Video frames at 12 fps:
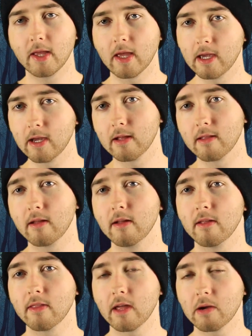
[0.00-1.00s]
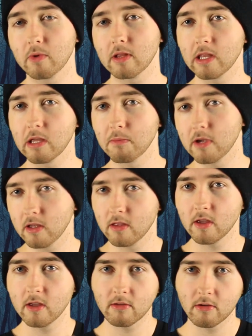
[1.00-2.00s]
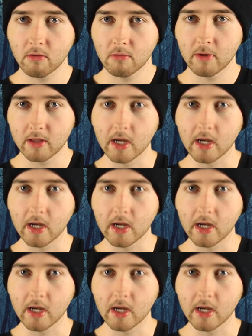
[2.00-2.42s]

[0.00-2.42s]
And that would lead me into my